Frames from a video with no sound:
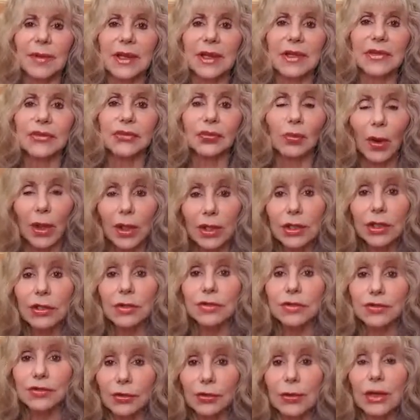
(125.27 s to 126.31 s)
because what
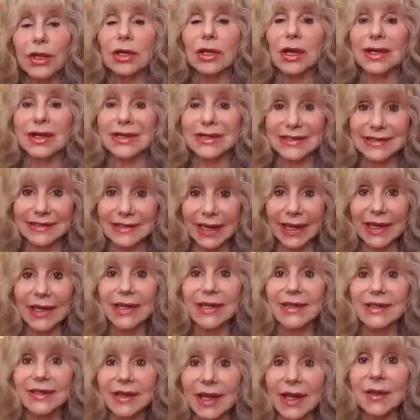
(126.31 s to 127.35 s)
you're doing on a
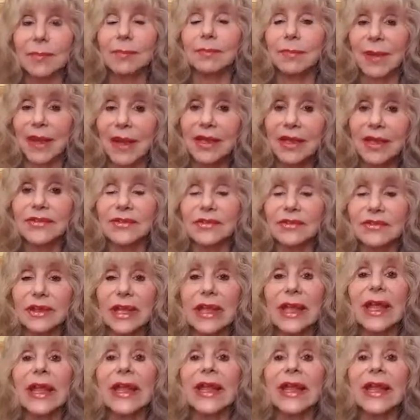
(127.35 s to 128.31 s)
day-to-day basis